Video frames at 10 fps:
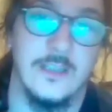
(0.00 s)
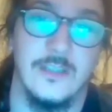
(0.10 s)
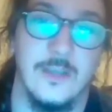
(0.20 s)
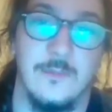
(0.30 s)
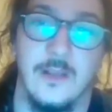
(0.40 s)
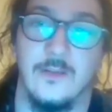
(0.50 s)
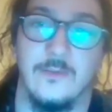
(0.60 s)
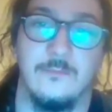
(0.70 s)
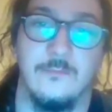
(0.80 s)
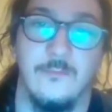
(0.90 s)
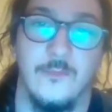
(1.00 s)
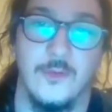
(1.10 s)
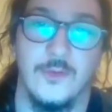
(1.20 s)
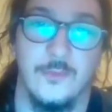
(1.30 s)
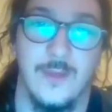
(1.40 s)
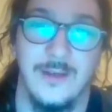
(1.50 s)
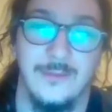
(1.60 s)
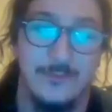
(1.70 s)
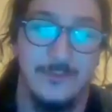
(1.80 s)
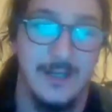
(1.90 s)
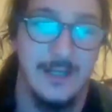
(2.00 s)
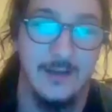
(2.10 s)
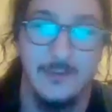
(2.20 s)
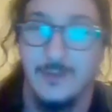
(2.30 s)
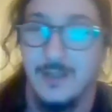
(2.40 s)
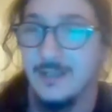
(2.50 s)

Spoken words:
the Jim Miller first round right now,